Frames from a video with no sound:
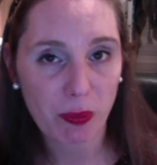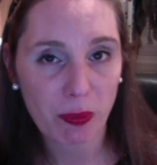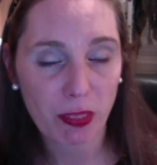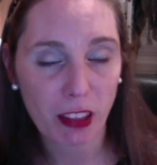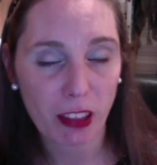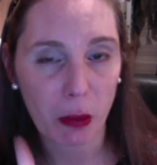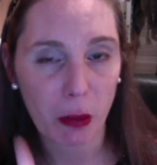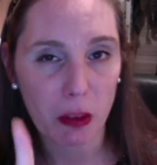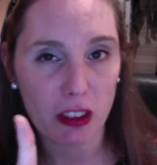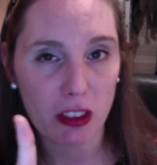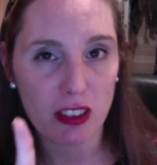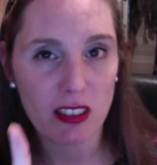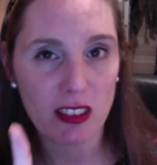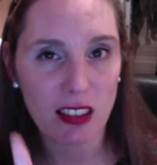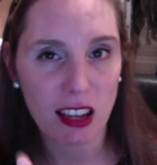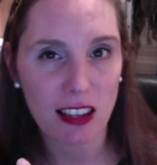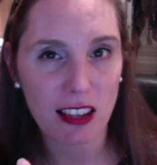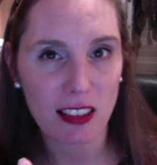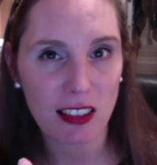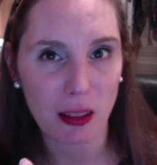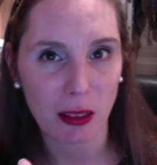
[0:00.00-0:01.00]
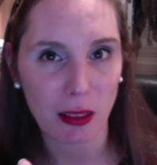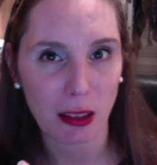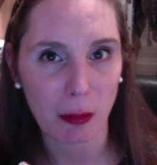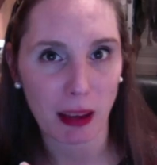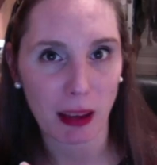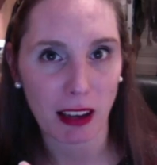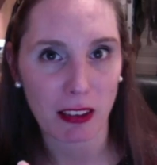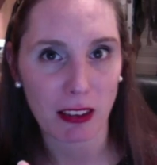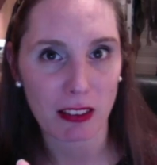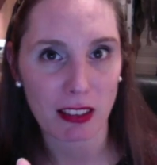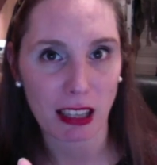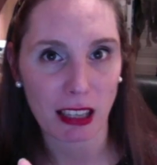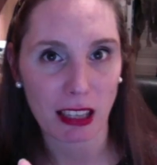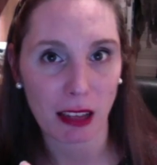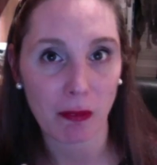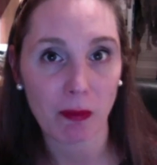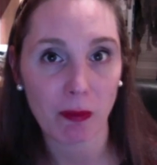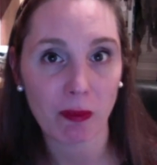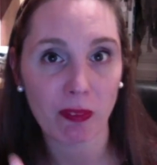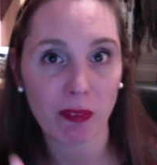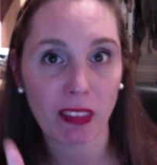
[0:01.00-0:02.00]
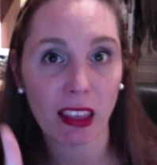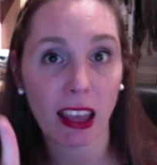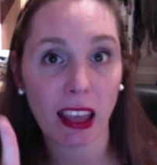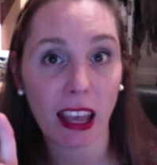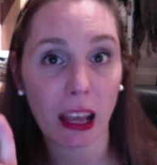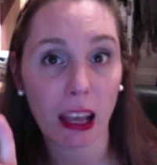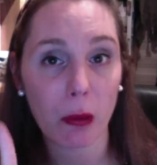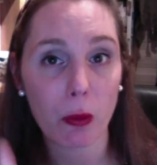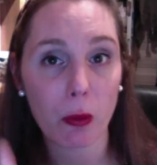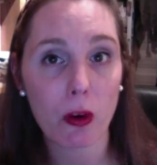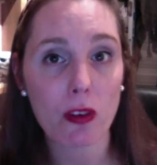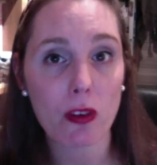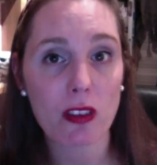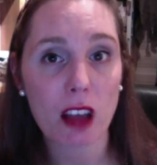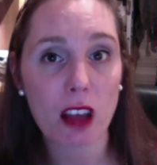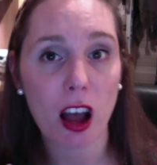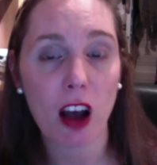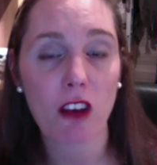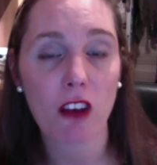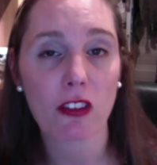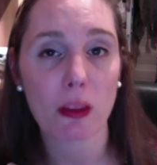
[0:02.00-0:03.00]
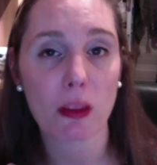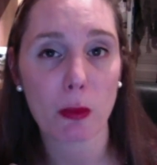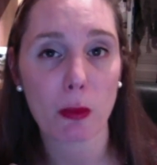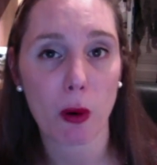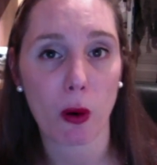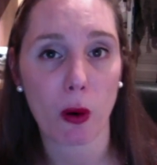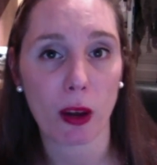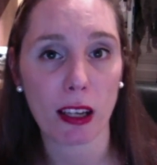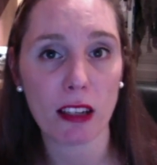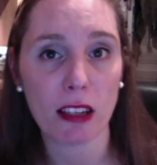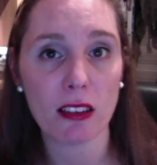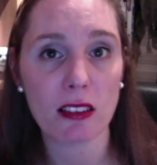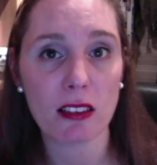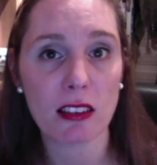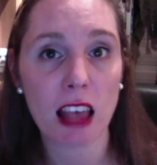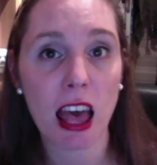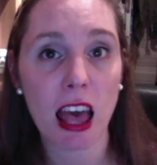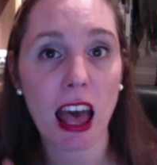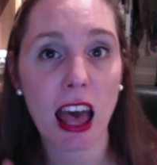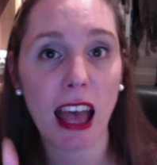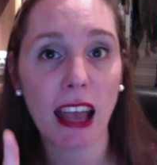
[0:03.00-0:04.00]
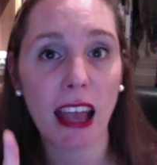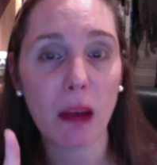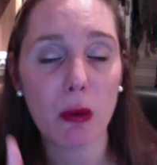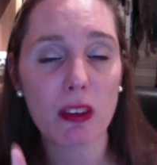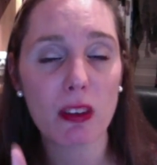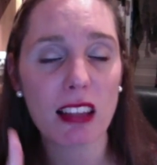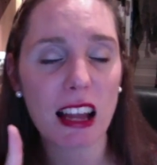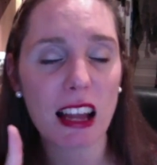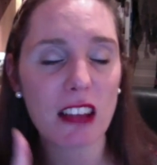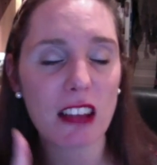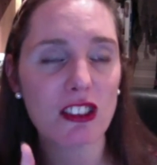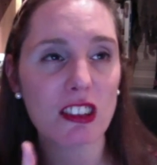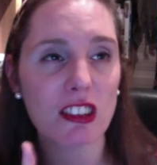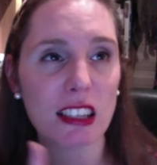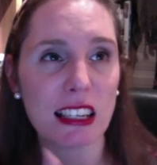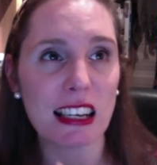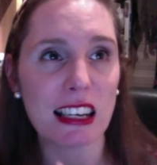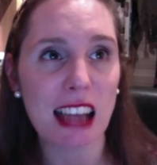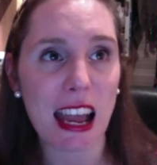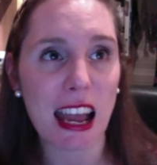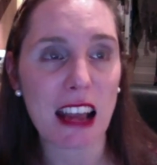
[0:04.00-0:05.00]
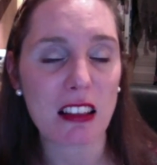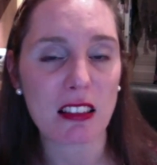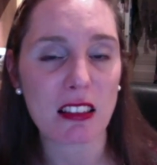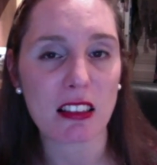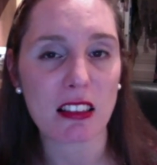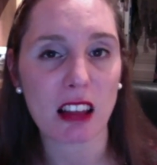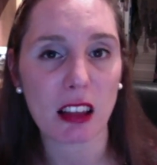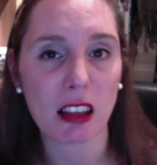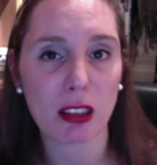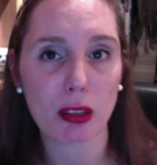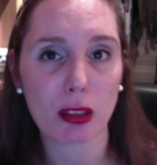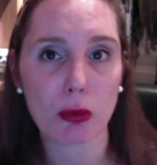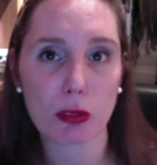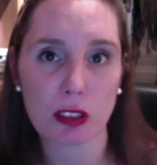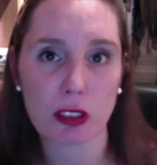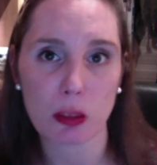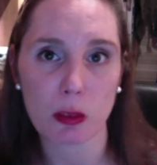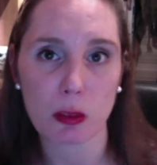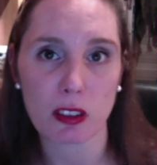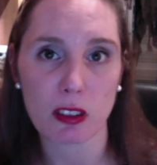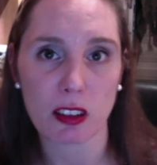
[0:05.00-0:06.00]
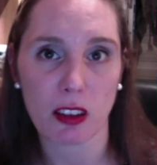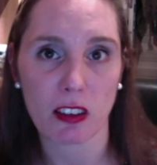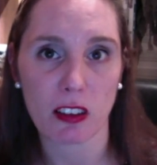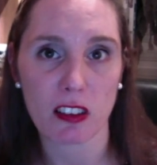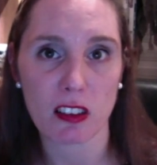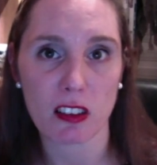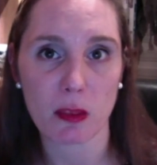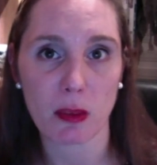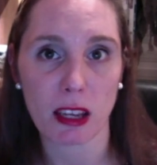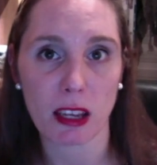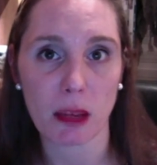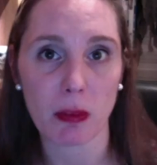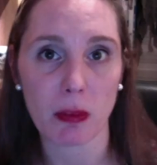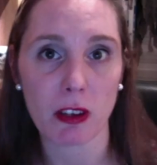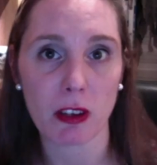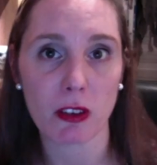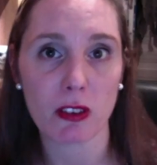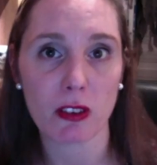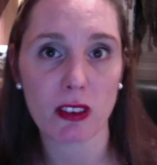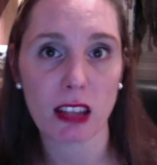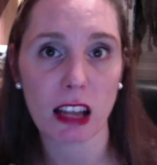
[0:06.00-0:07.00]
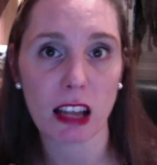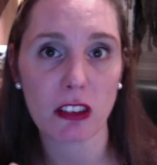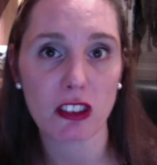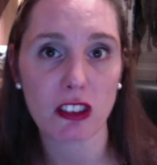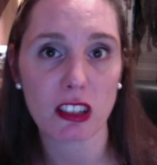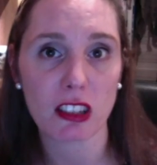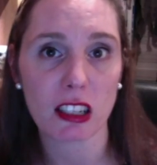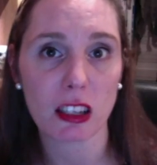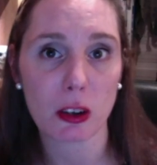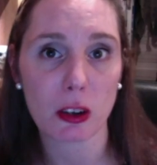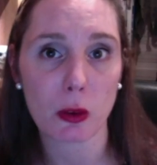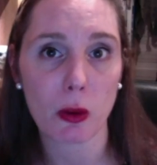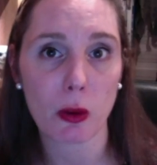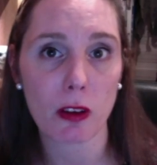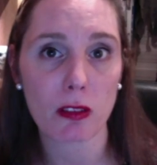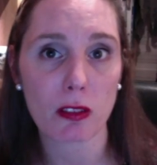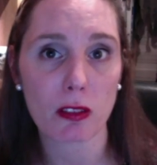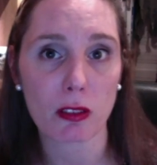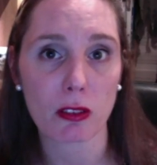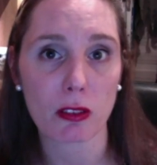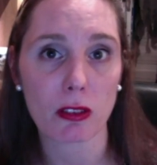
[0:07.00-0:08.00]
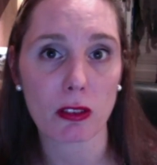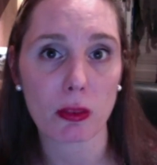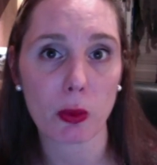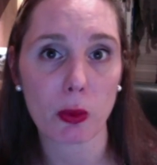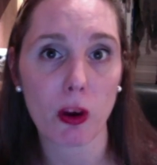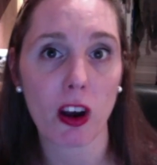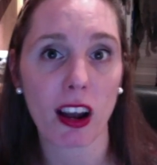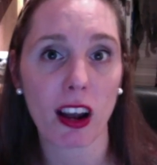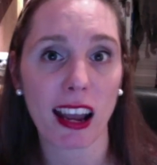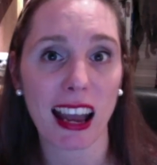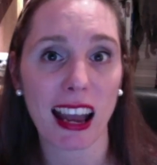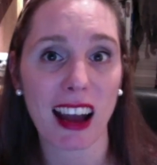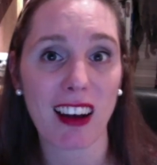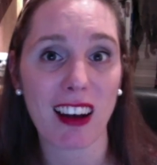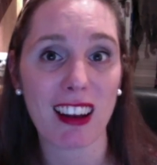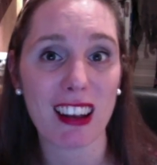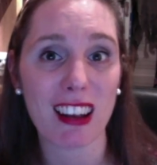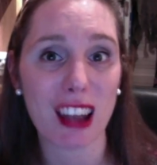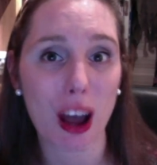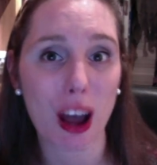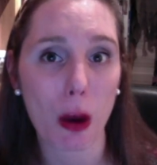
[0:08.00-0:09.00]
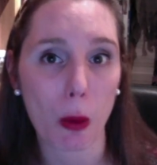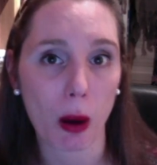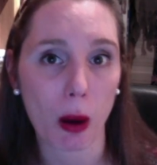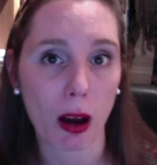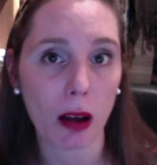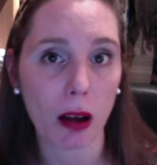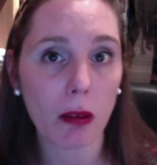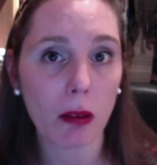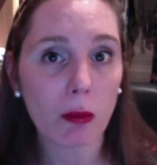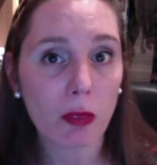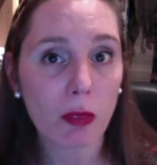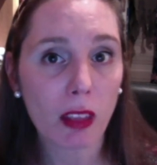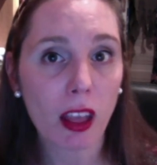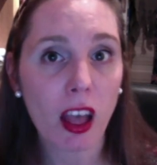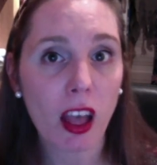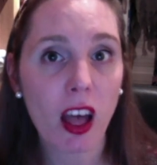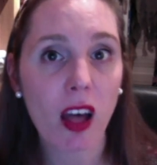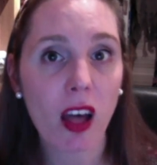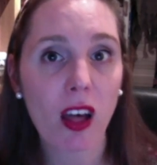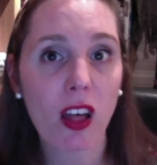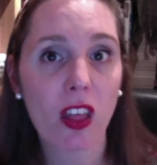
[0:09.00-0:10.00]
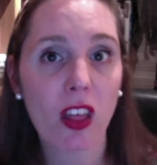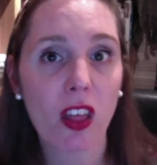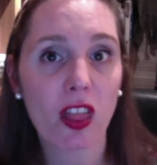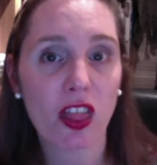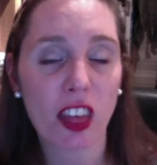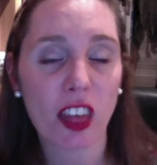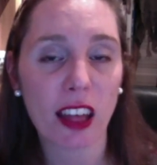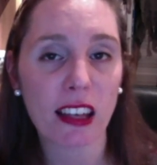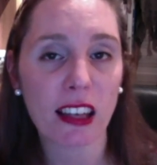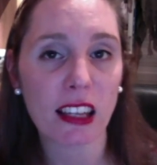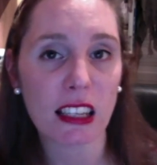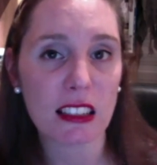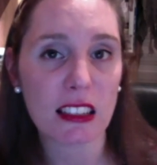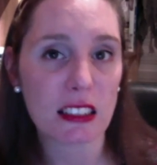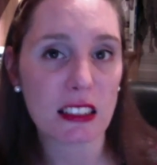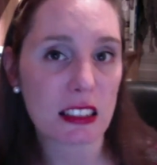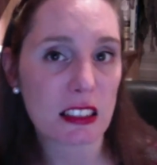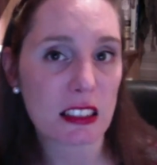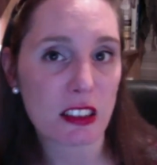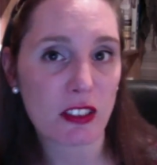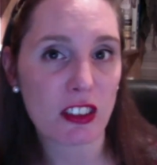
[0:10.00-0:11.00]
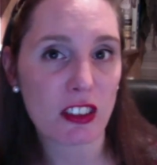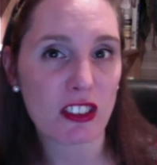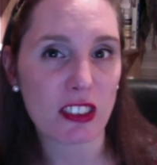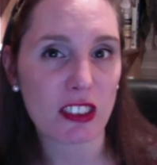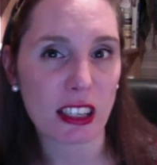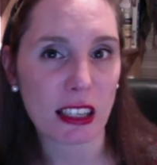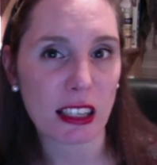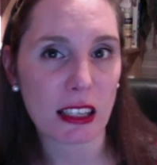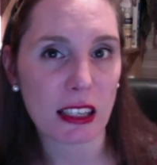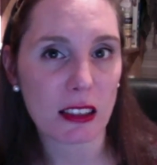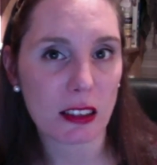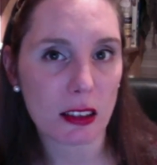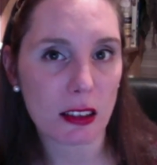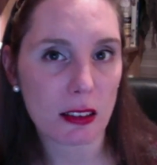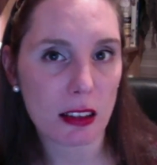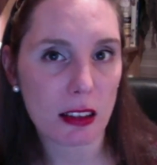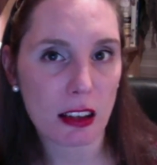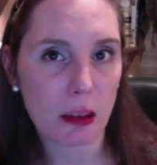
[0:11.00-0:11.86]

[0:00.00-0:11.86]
let me just say something about it. It was half the points. It was actually less than I thought it was going to be, because actually the croissants work out lower than they did originally. And it does sound